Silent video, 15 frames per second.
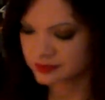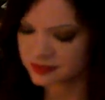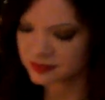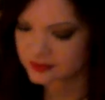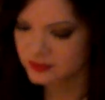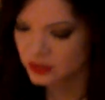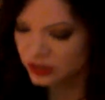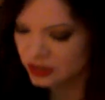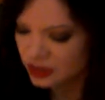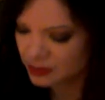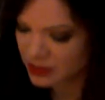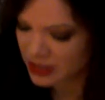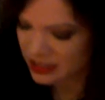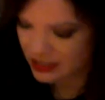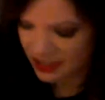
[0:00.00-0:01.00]
You're going to
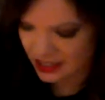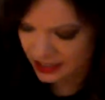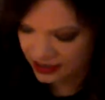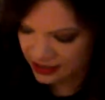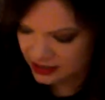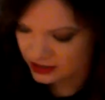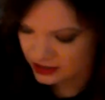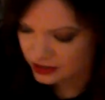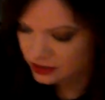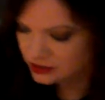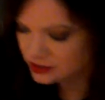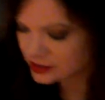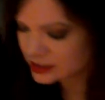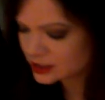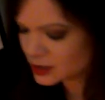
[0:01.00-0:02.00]
be, I think, a
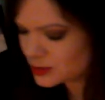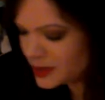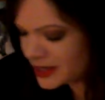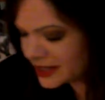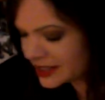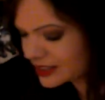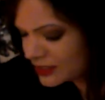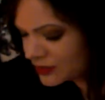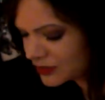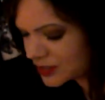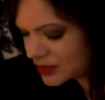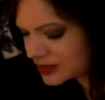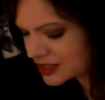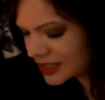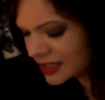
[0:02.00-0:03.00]
little bit
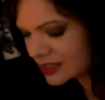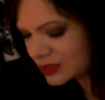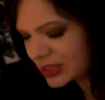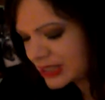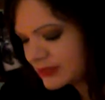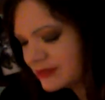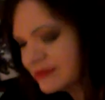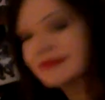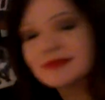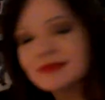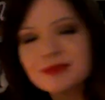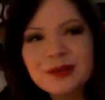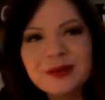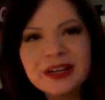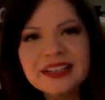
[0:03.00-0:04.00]
confused. Like,
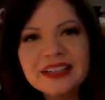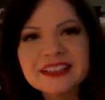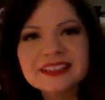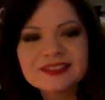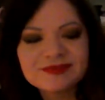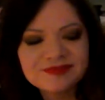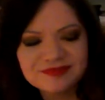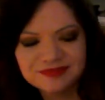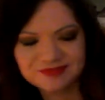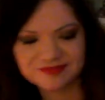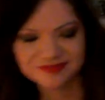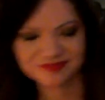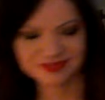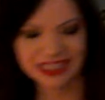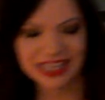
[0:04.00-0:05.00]
wait, what?
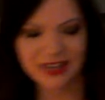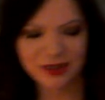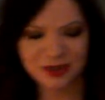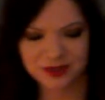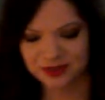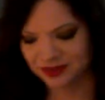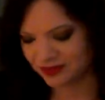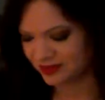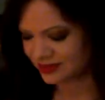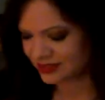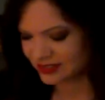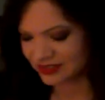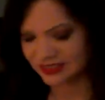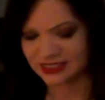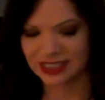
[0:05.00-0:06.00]
I'm
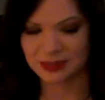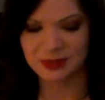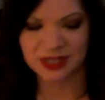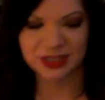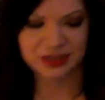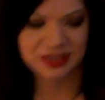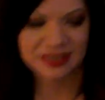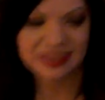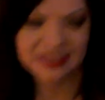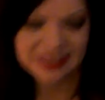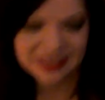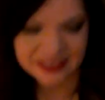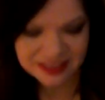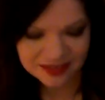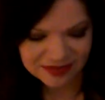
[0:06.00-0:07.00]
not used to this.
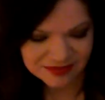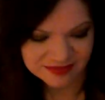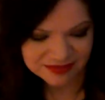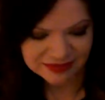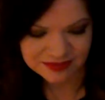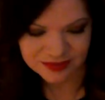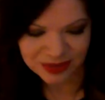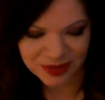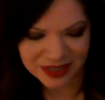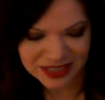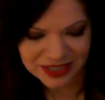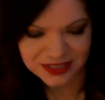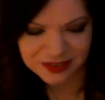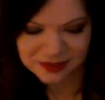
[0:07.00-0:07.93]
What do I do?